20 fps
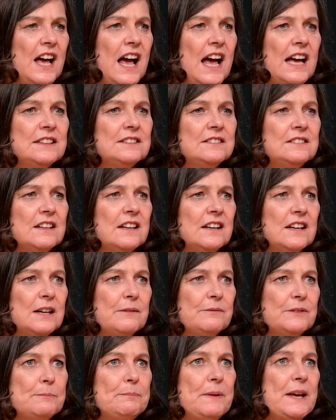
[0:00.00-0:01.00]
and
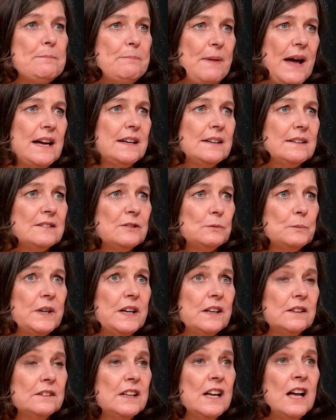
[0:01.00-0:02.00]
the big banks
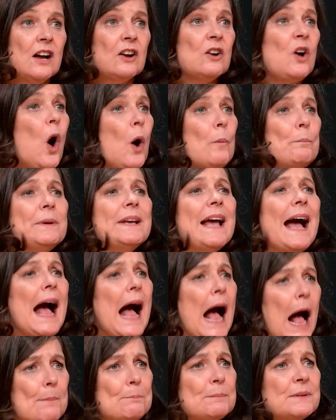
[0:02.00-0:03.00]
will copy
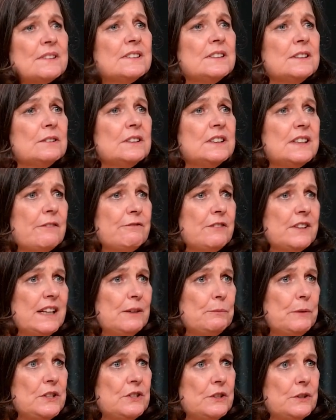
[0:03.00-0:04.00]
absolutely
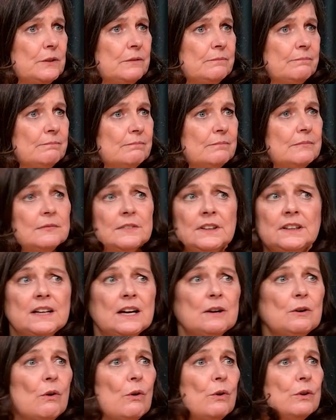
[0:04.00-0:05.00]
everything we do.
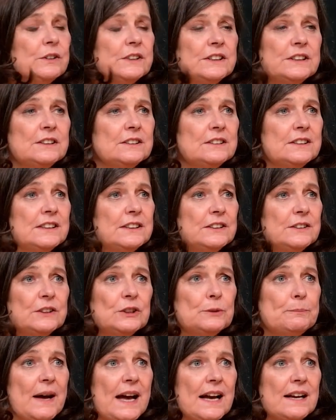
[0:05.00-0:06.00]
All the
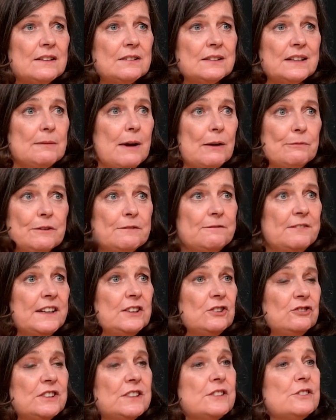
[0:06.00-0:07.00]
new banks come up with
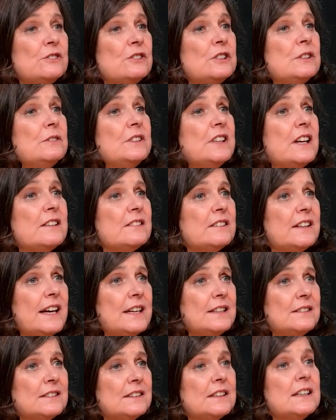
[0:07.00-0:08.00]
features. 2 years
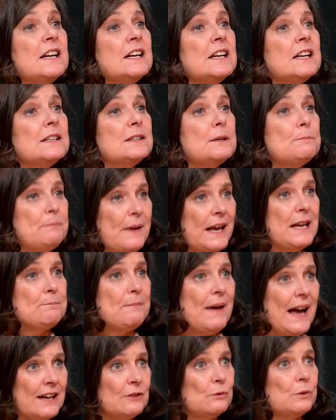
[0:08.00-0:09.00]
later, the big
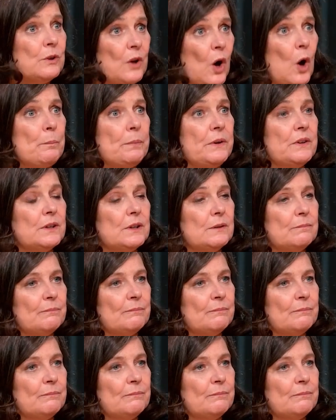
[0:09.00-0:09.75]
banks will copy them.